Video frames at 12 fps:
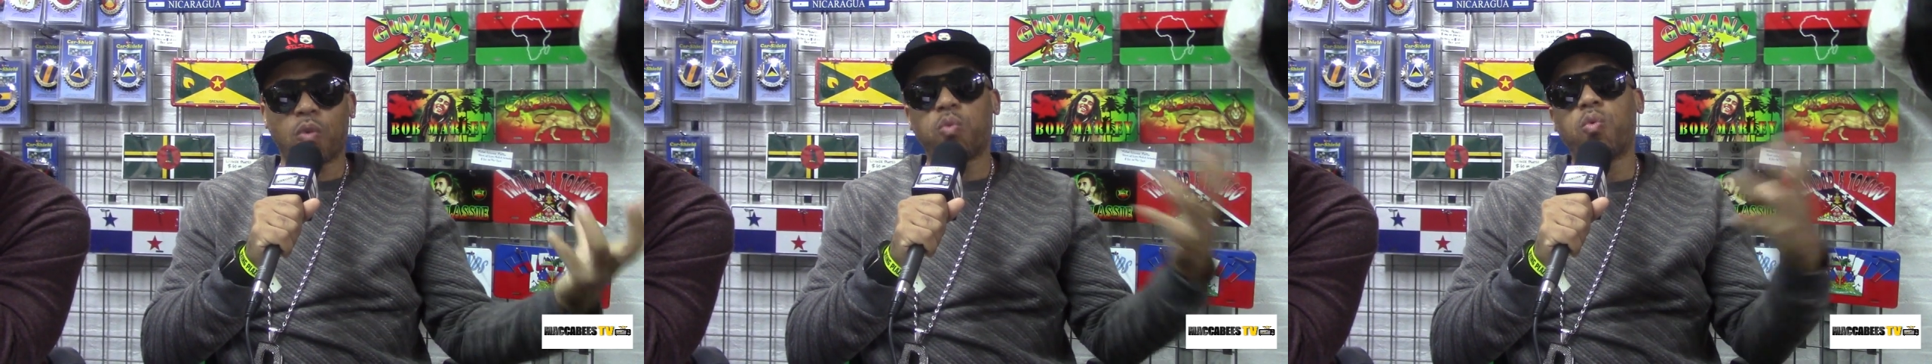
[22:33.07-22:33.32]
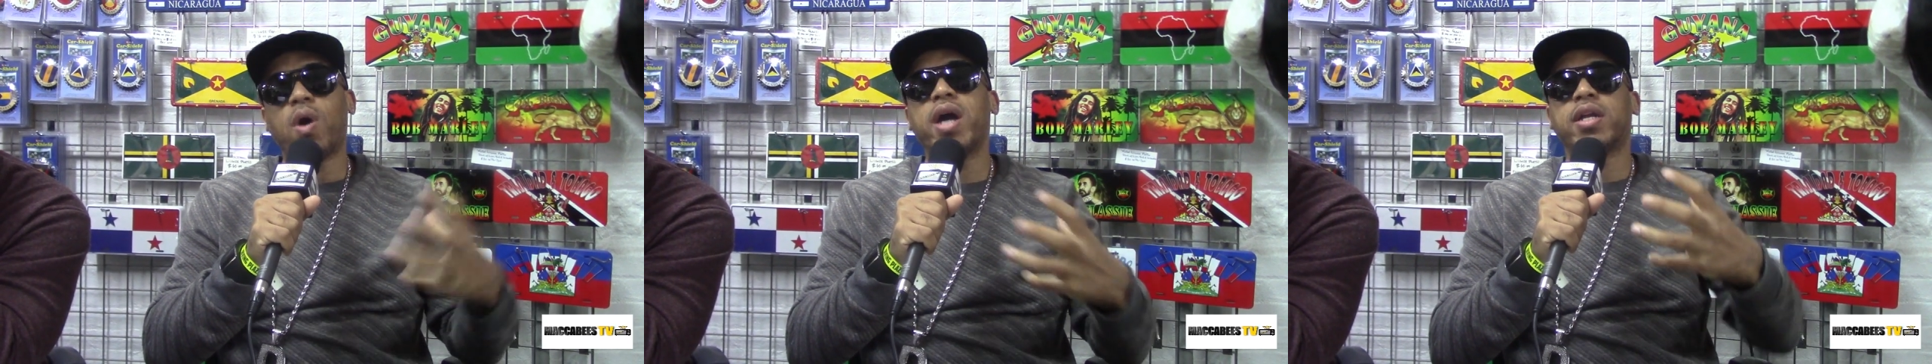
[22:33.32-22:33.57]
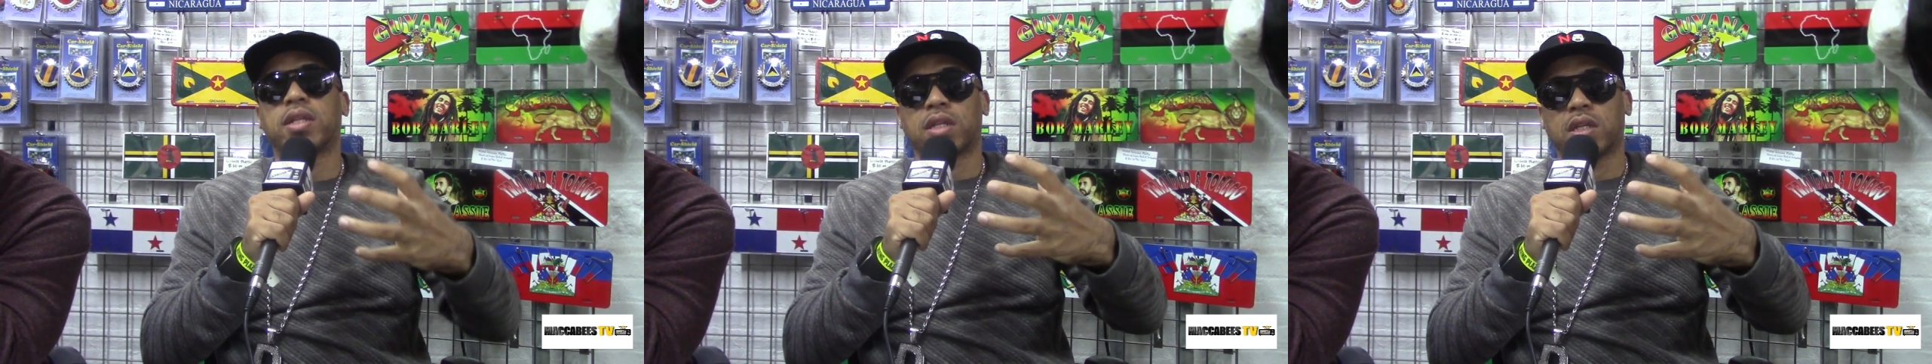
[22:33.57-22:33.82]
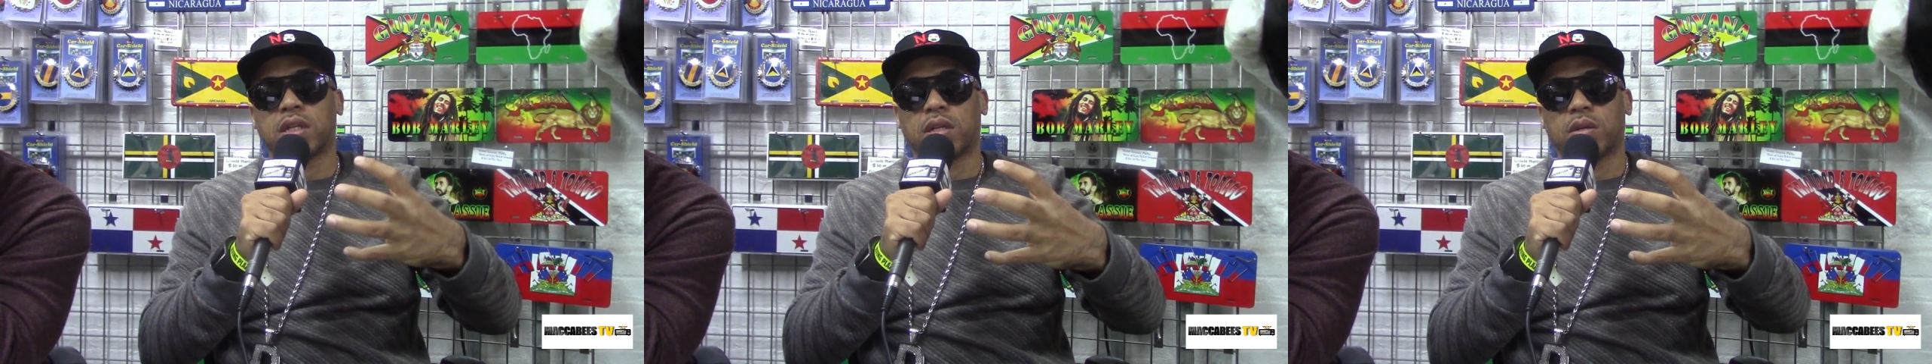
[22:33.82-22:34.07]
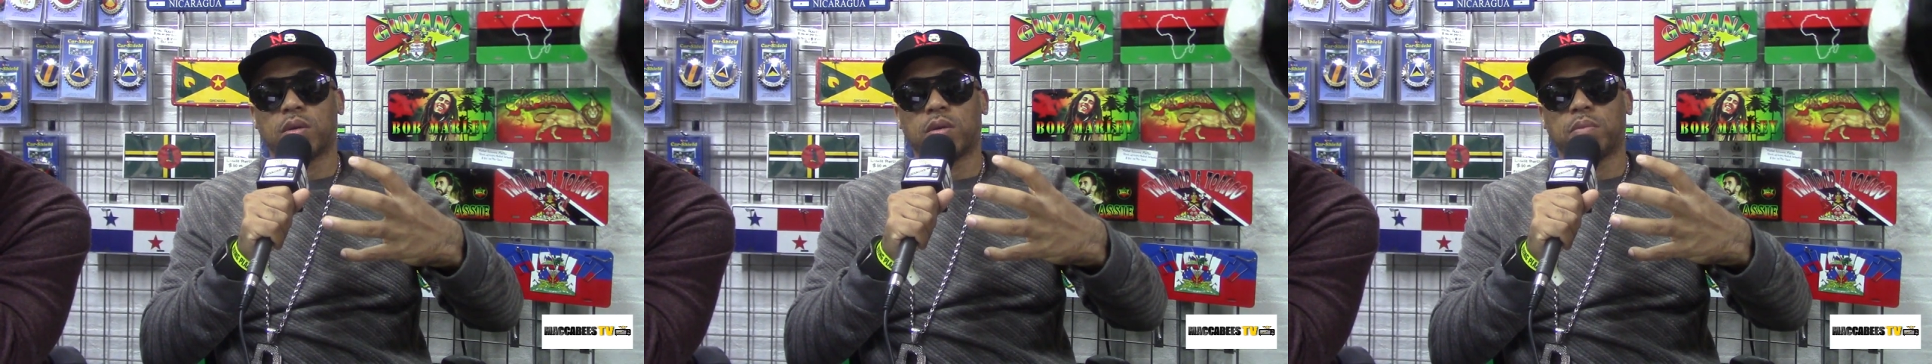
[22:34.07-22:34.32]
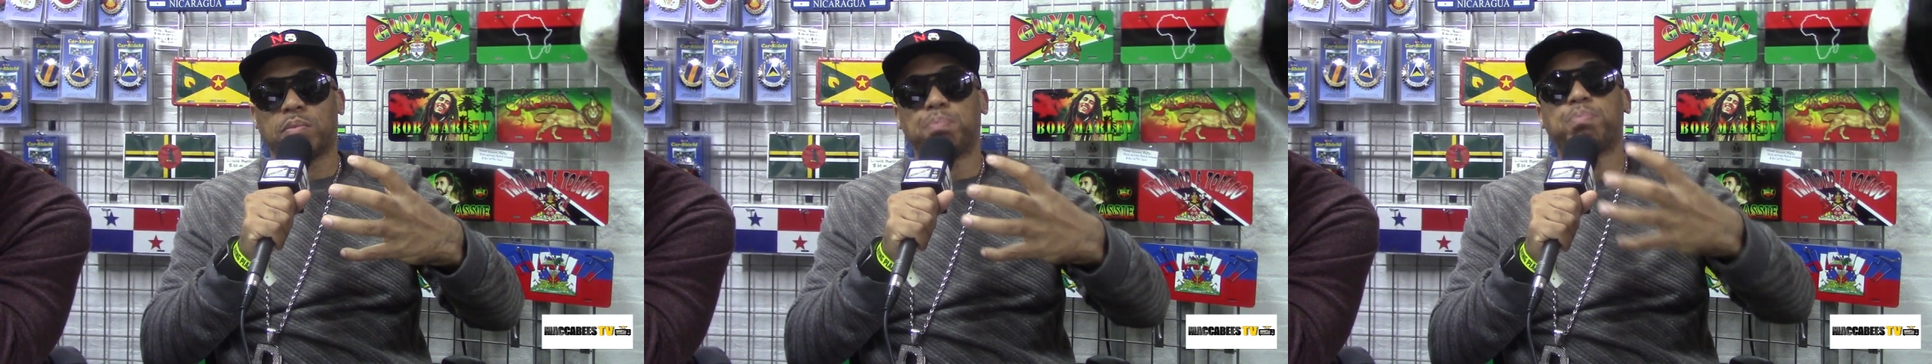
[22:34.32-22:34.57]
want
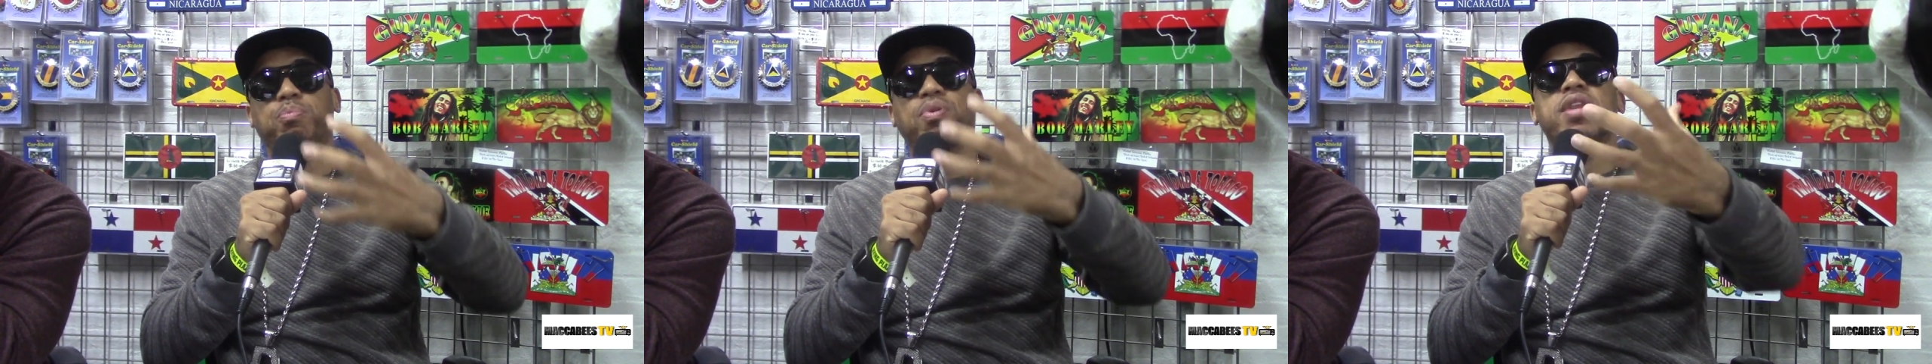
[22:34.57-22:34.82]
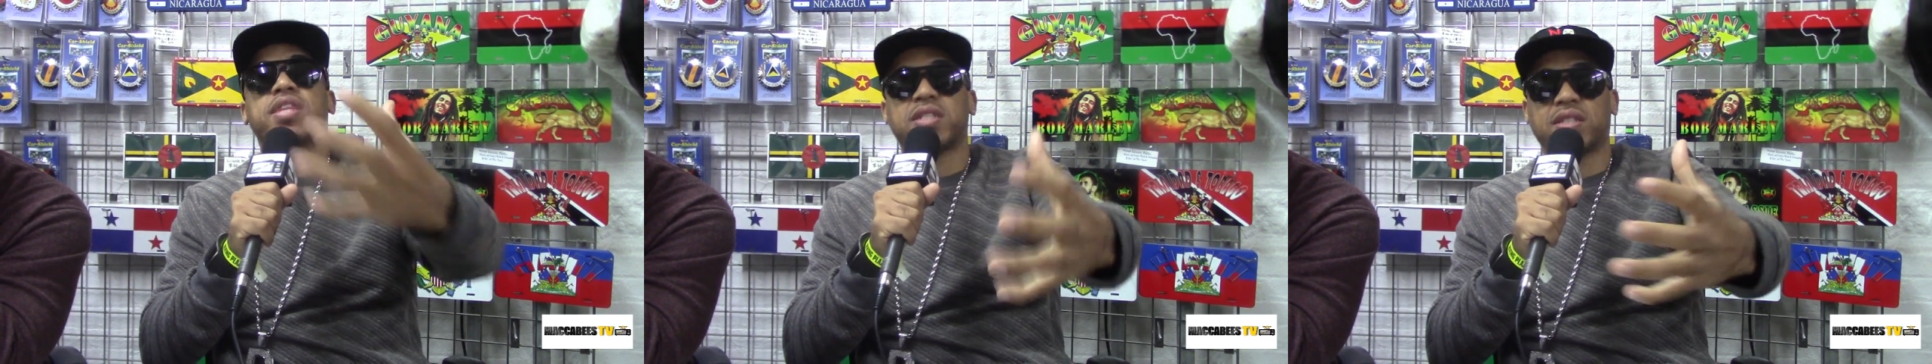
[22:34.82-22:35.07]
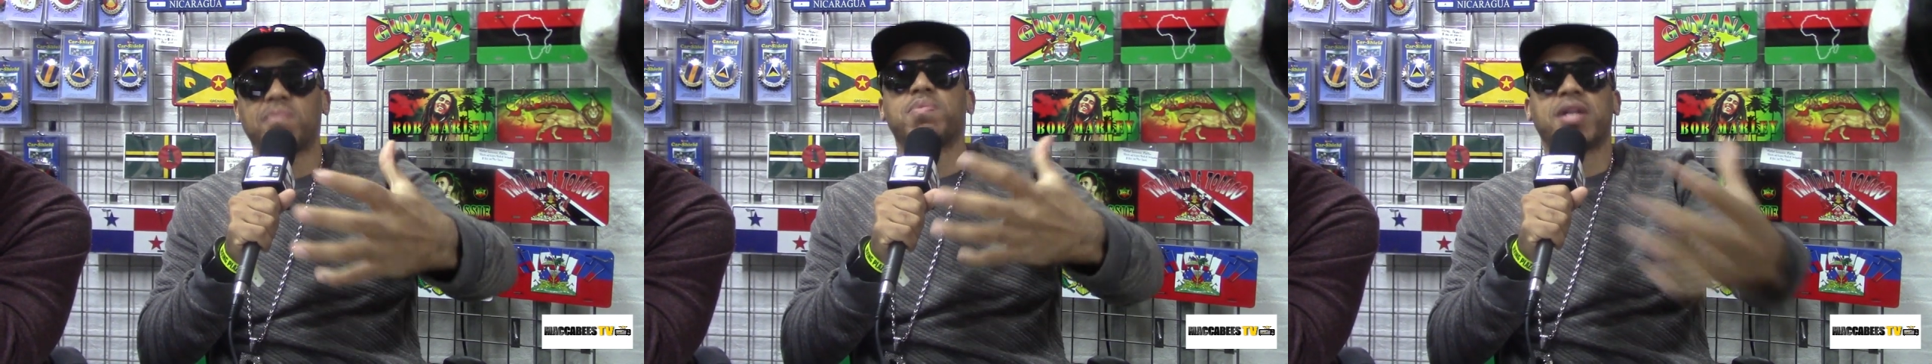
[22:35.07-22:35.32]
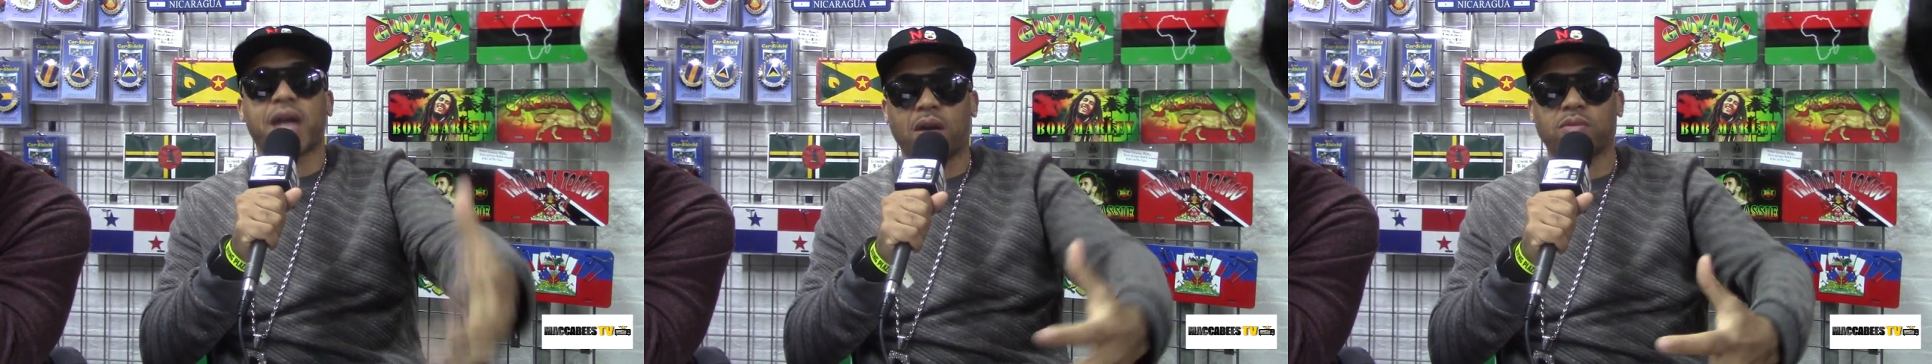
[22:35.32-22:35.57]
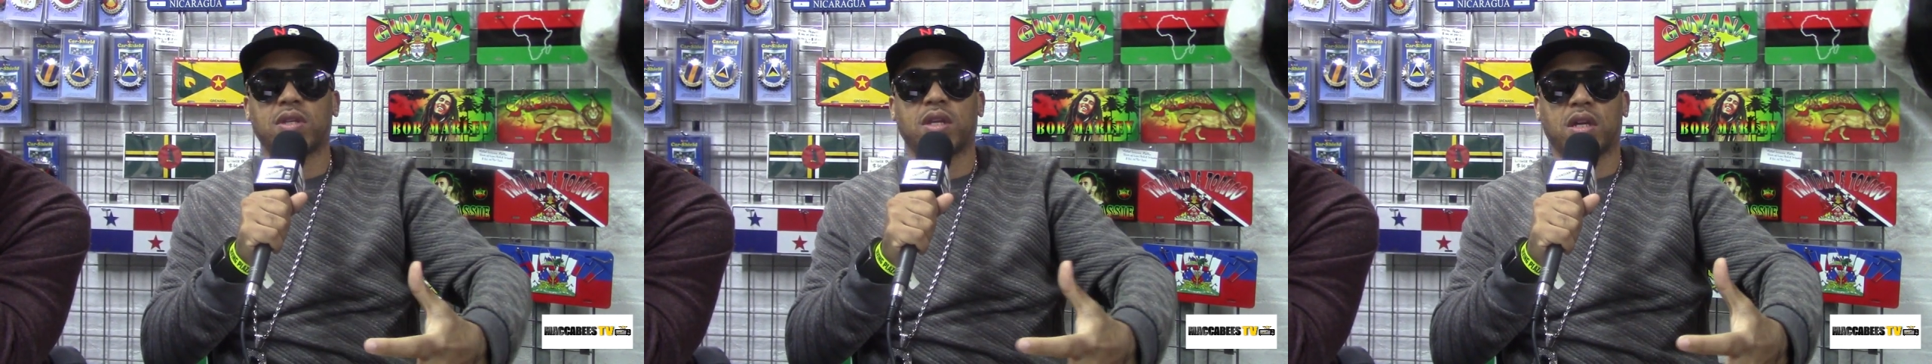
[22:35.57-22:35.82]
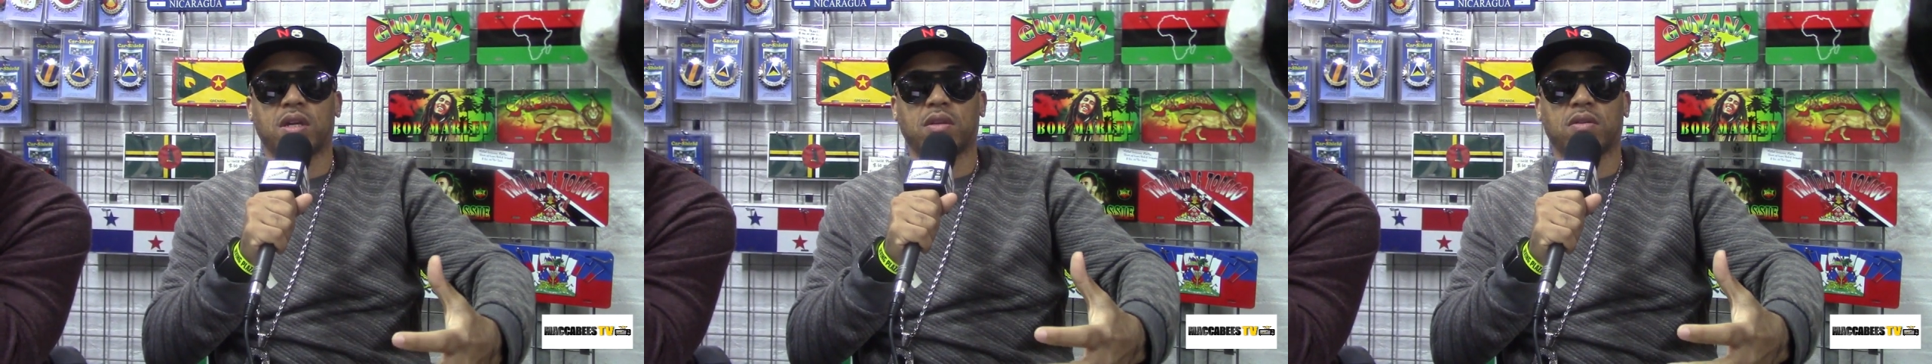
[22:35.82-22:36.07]
brothers to be out there.